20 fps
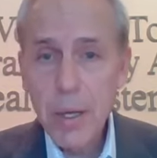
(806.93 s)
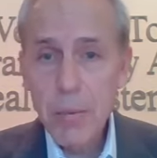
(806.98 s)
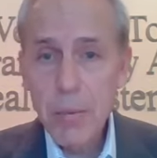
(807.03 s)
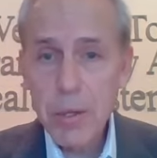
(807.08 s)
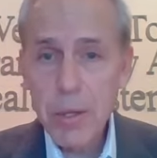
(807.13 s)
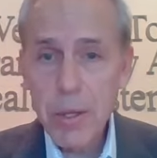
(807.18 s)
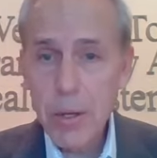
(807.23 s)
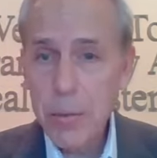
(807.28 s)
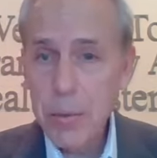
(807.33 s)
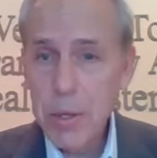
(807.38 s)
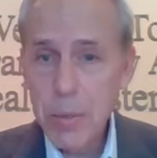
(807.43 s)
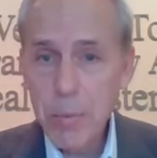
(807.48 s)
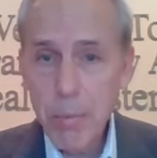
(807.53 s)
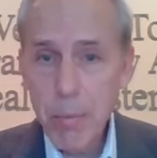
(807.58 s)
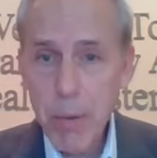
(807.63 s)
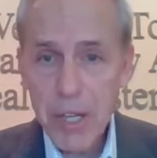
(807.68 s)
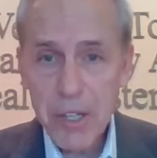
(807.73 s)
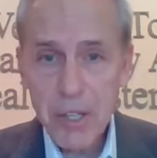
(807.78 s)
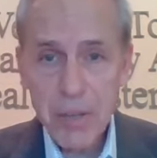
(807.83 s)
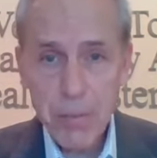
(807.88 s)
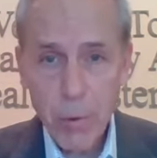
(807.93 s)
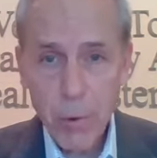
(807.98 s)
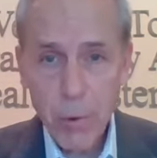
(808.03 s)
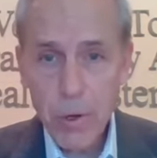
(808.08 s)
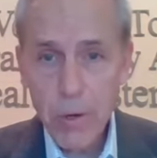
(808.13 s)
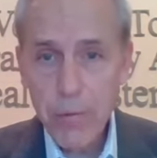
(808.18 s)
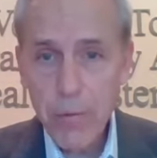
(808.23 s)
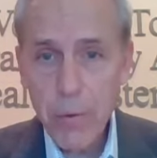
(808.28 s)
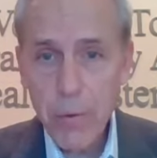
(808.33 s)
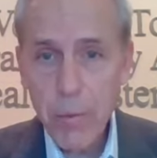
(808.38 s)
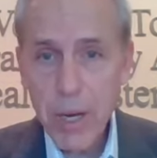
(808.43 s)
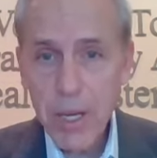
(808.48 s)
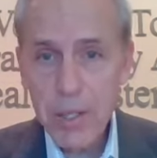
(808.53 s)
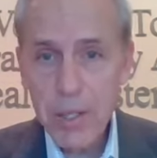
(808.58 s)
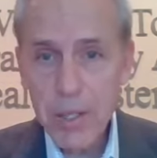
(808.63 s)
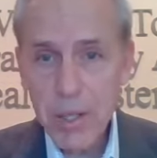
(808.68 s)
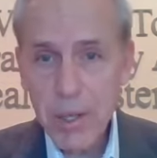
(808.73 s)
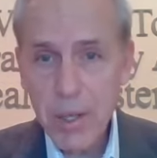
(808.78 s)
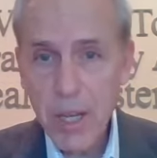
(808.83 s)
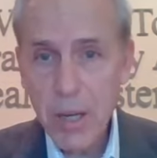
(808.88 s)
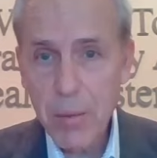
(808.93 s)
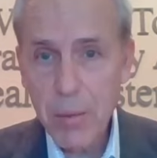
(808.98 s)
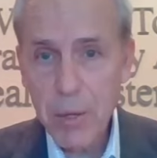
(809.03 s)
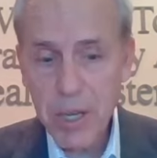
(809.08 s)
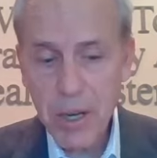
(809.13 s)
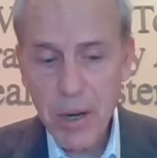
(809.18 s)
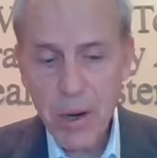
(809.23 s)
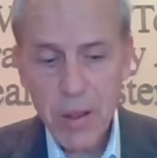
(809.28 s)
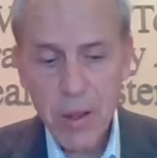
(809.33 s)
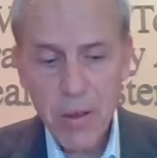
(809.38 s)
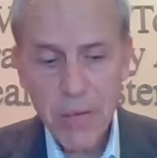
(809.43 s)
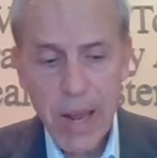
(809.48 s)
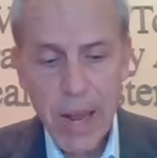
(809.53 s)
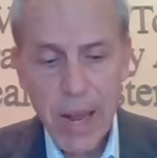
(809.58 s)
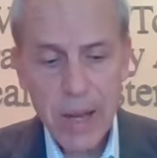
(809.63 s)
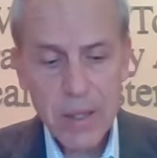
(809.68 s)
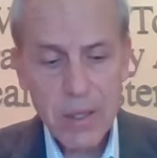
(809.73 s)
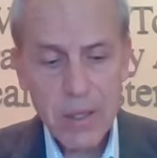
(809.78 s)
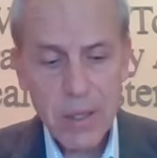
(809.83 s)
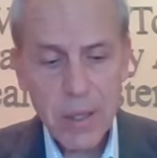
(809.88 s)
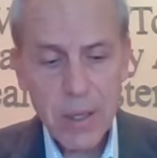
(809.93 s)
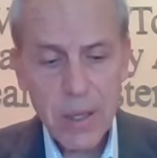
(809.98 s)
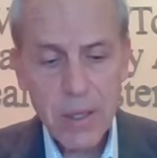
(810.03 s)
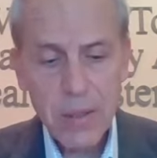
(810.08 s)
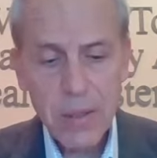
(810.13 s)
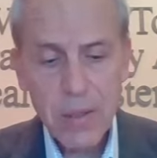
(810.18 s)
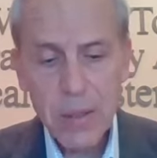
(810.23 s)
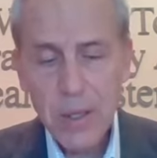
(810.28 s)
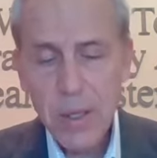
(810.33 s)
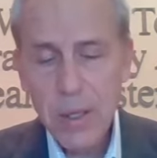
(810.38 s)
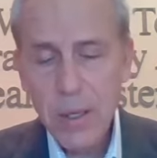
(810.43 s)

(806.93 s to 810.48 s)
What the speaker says: but there'll be much more information coming on the vaccines.